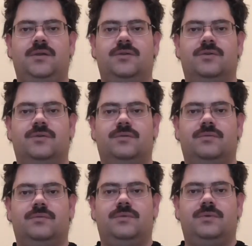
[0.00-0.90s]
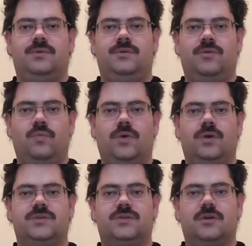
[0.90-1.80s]
your
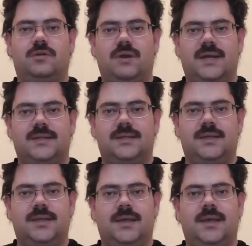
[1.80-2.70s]
words correctly.